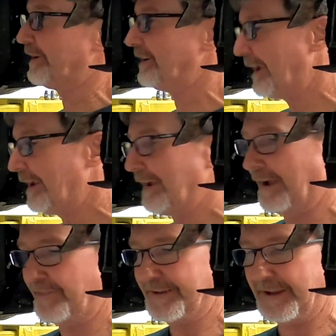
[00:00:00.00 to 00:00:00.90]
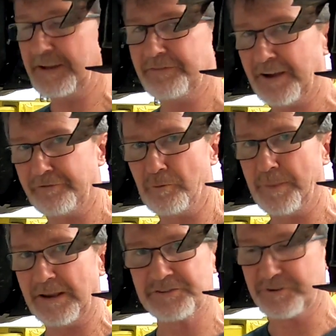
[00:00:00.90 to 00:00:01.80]
but I think 85
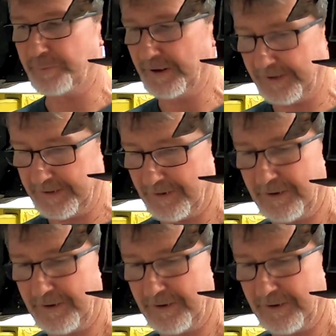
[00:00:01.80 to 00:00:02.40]
foot-pounds is plenty.